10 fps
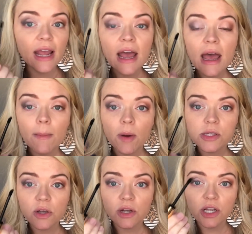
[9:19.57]
I'm
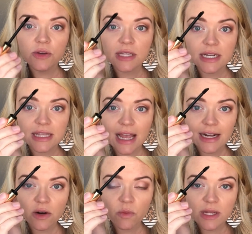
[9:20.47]
also gonna use it as
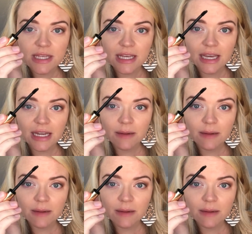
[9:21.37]
liner. Once again,